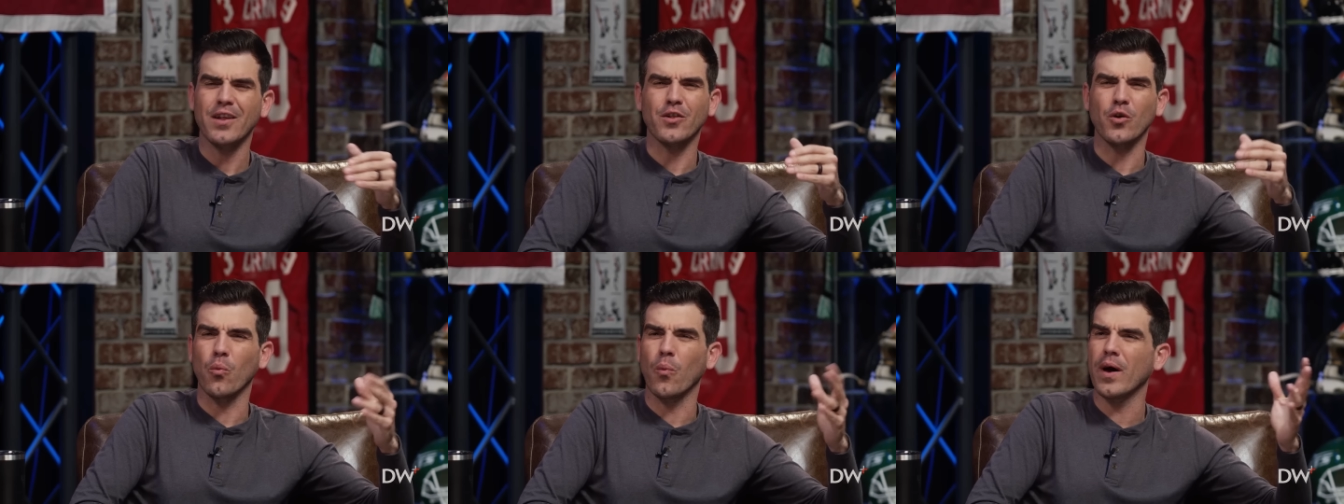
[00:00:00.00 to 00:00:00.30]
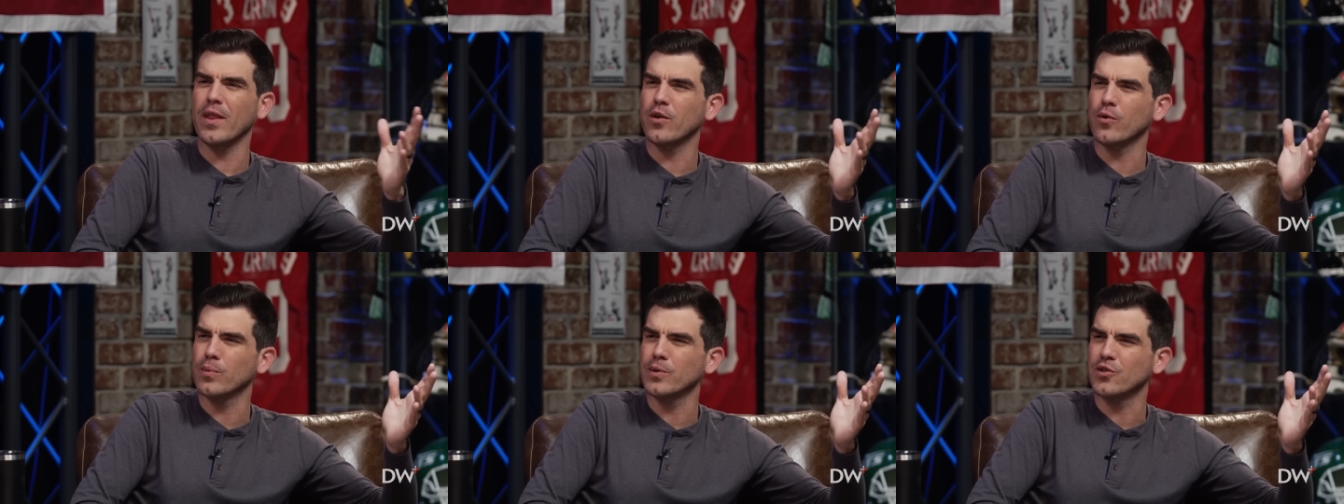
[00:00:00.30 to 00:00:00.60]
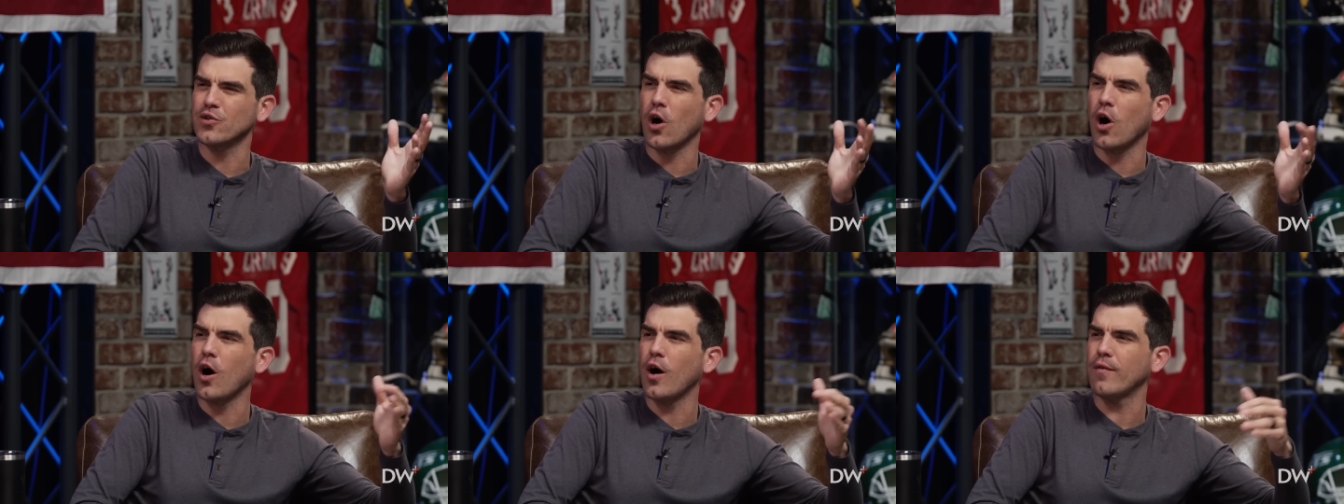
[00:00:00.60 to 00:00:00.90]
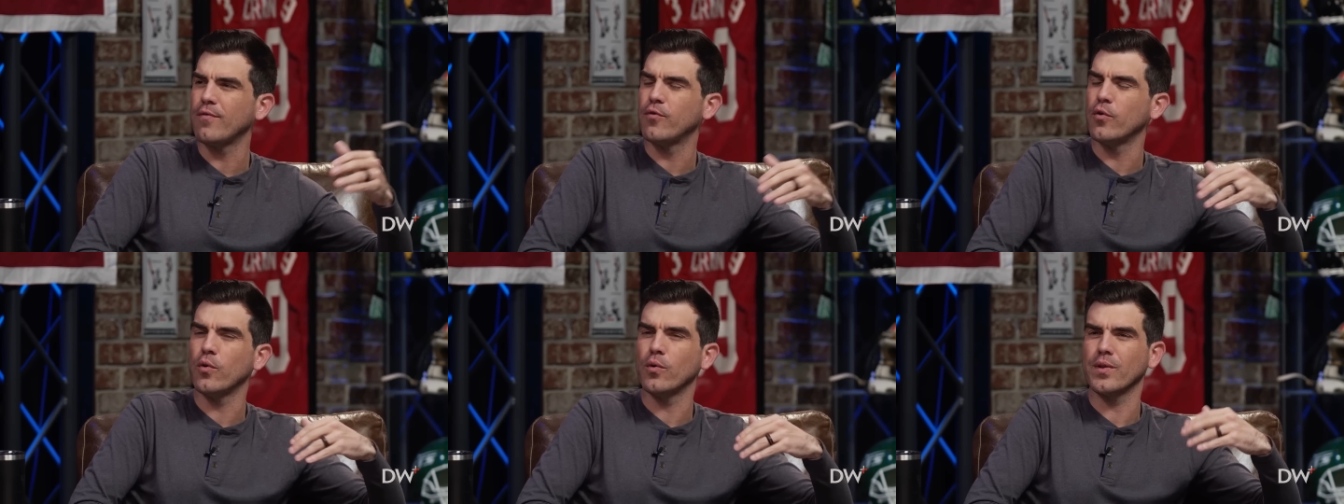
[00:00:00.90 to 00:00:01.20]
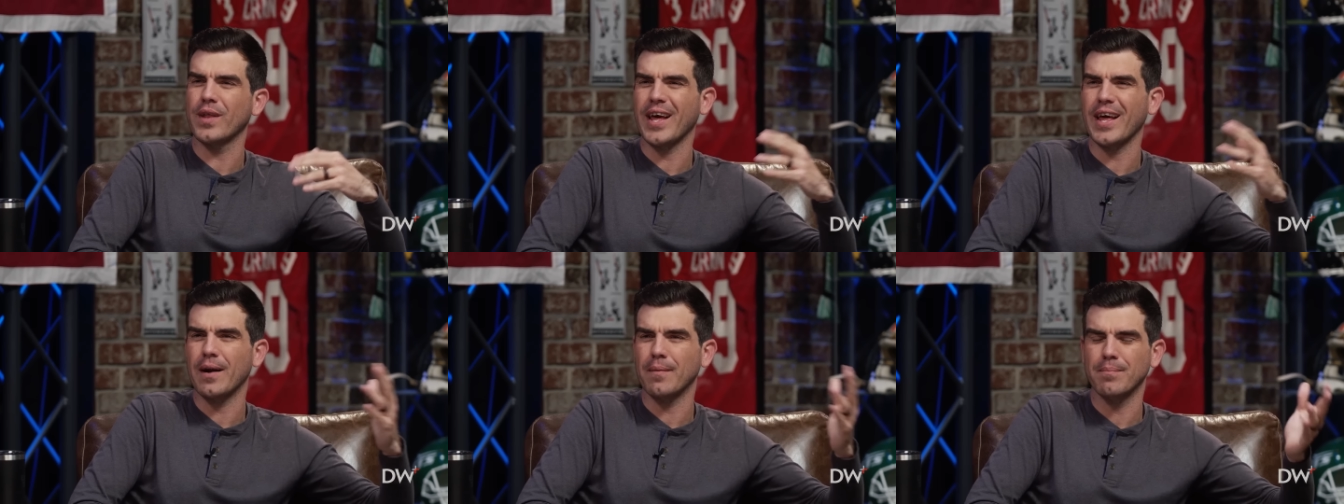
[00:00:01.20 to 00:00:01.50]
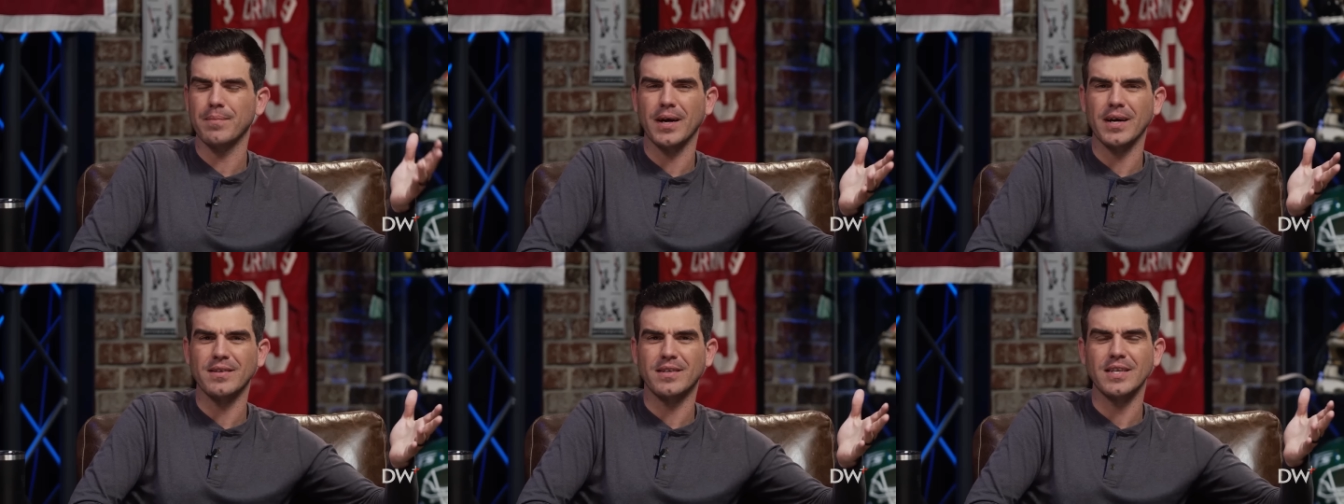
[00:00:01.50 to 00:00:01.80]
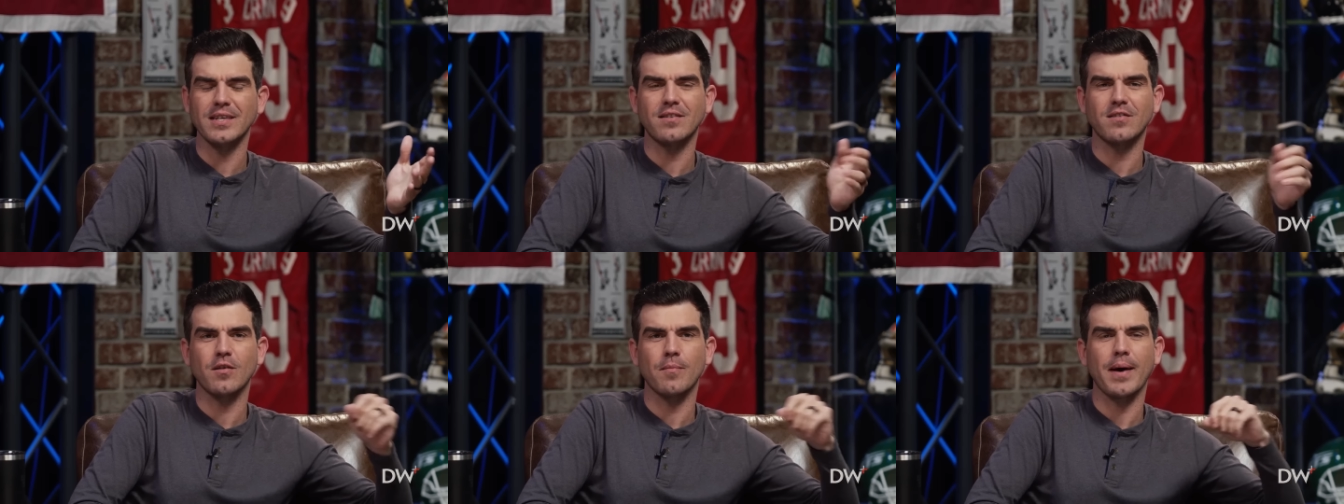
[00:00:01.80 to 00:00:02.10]
The weather was awful. They had a
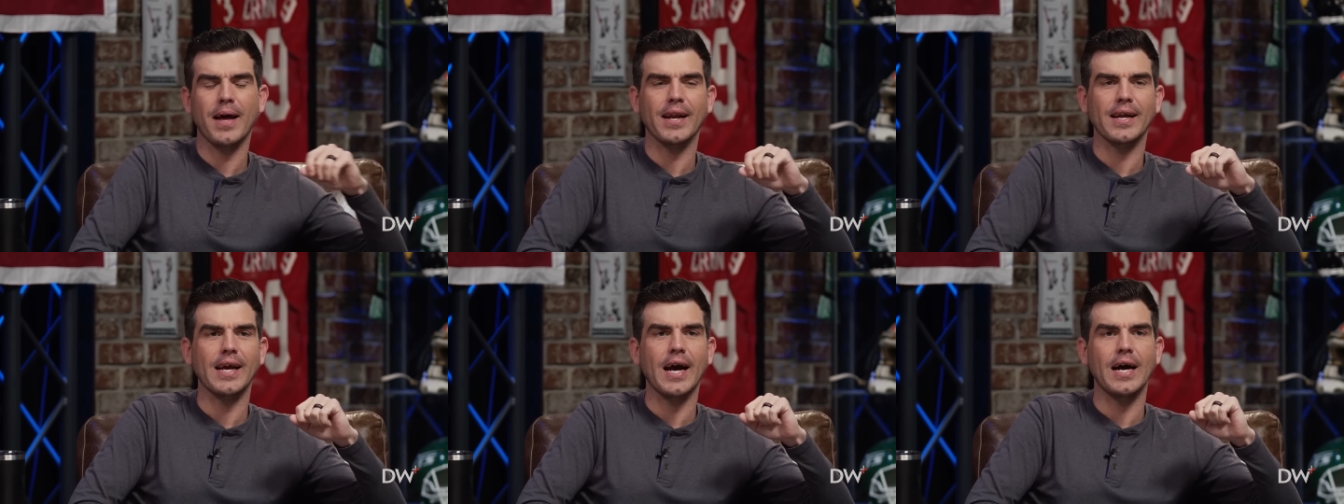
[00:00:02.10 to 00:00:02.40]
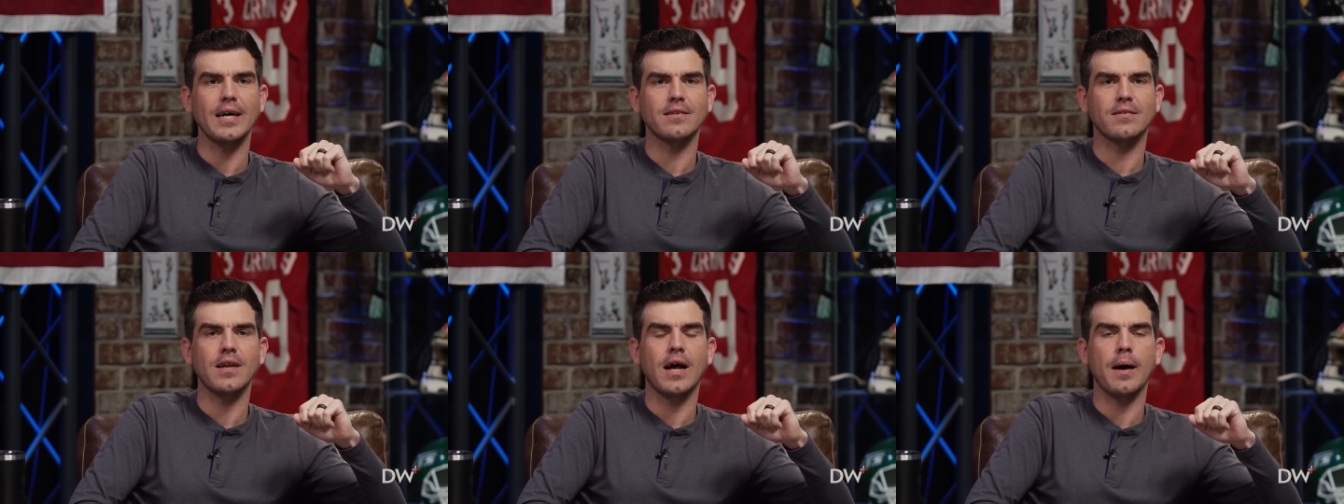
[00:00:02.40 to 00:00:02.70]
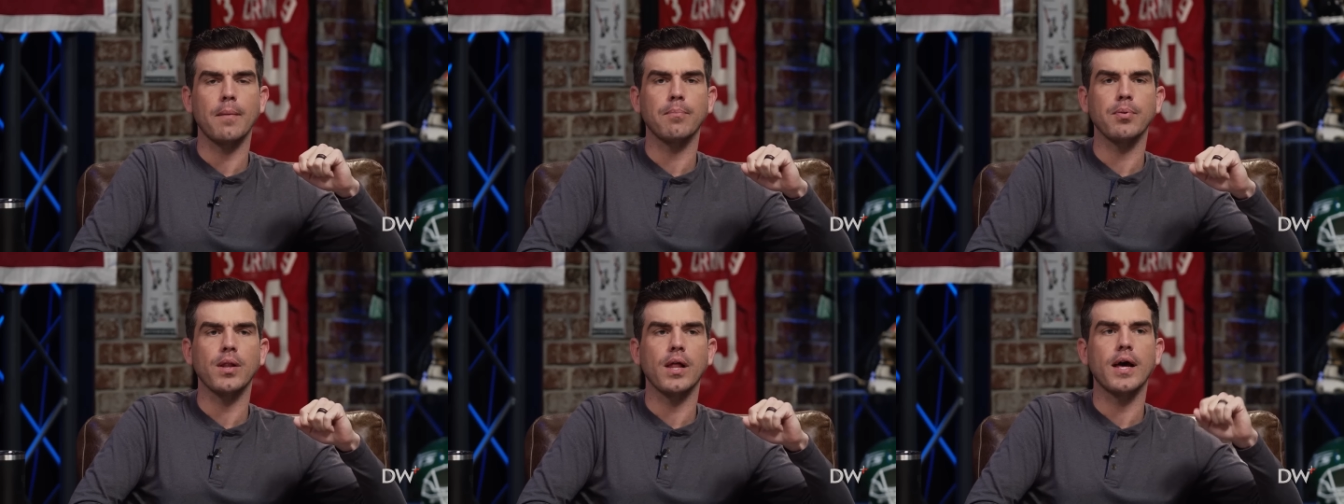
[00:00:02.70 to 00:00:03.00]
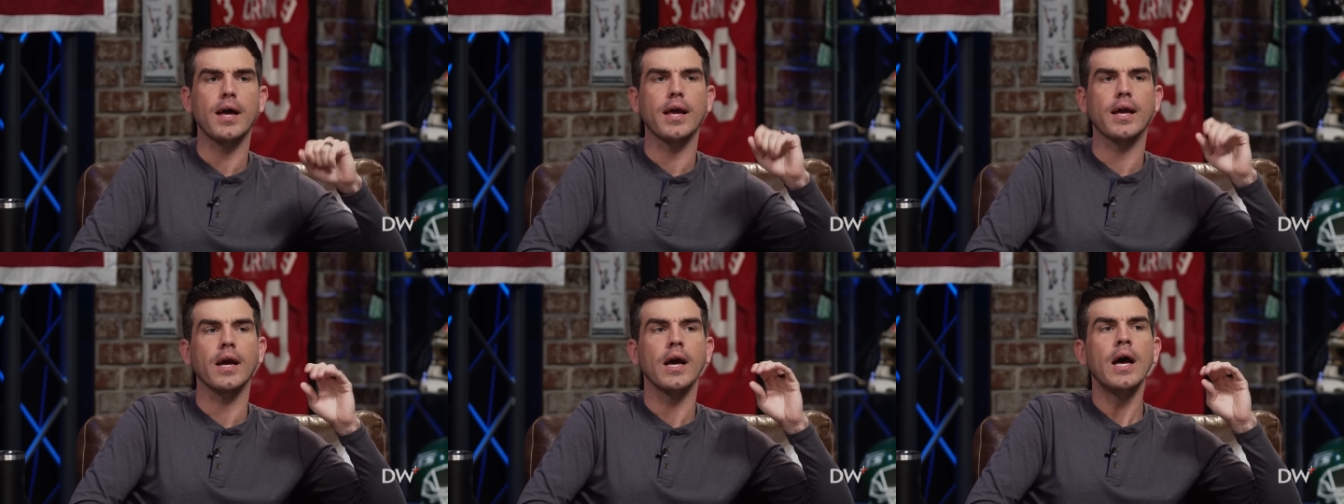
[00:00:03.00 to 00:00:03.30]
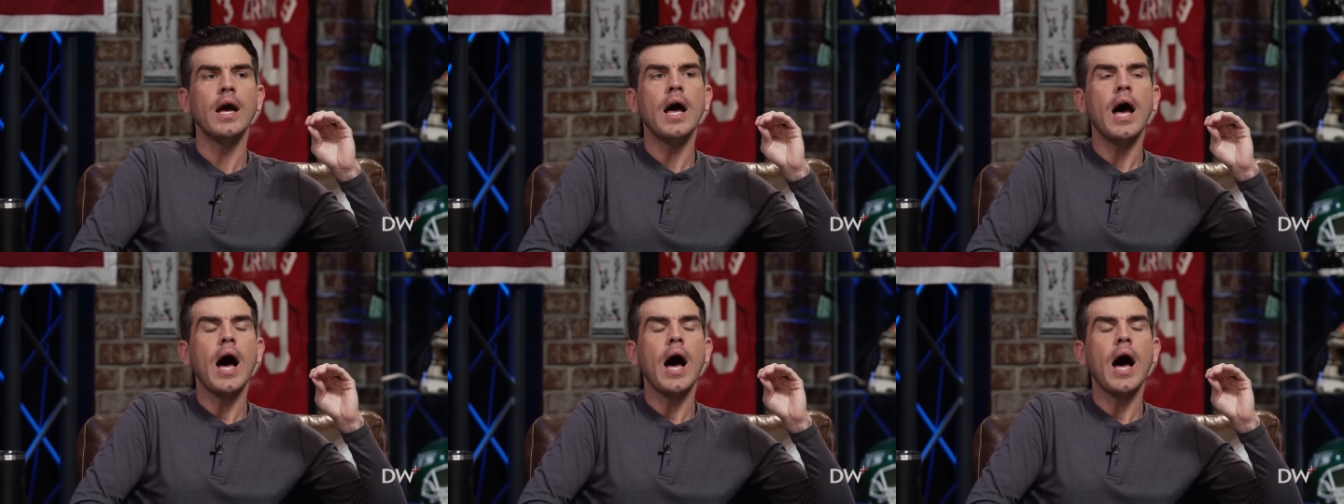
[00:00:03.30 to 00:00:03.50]
decent amount of guys not playing.